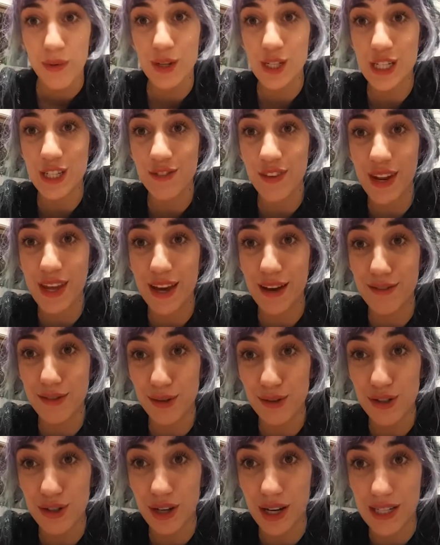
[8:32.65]
Which is funny,
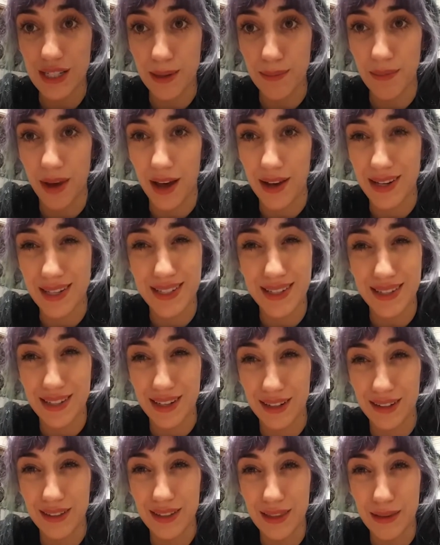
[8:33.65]
I've told you guys I'm not
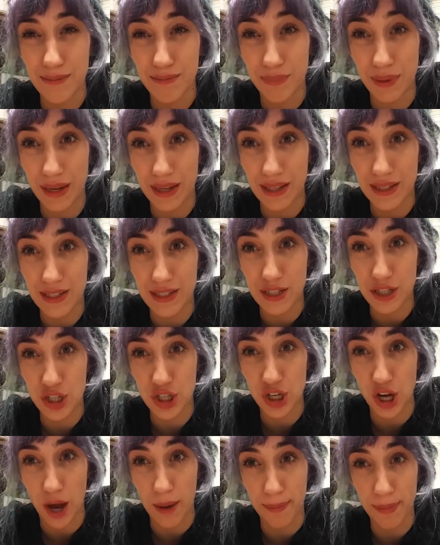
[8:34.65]
necessarily the biggest
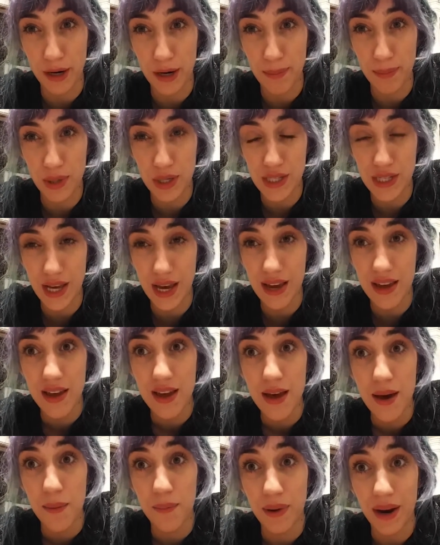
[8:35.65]
shopper per se,
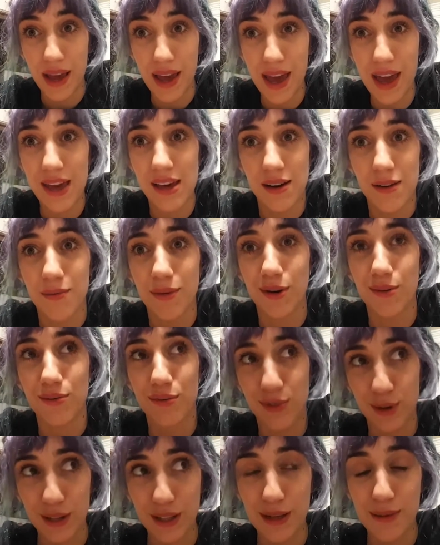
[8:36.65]
but I am a
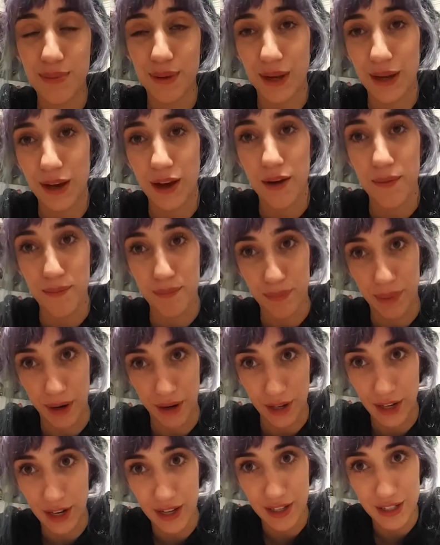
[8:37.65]
really big
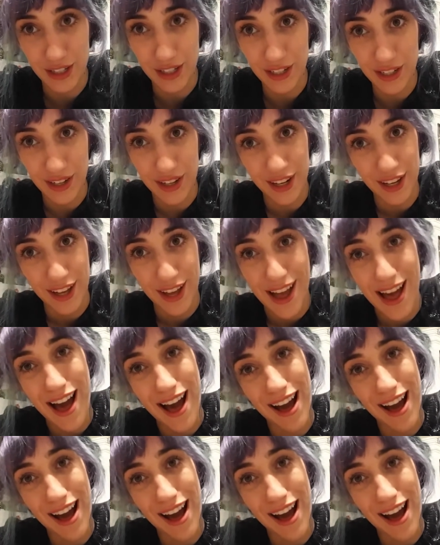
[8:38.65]
bargain hunter.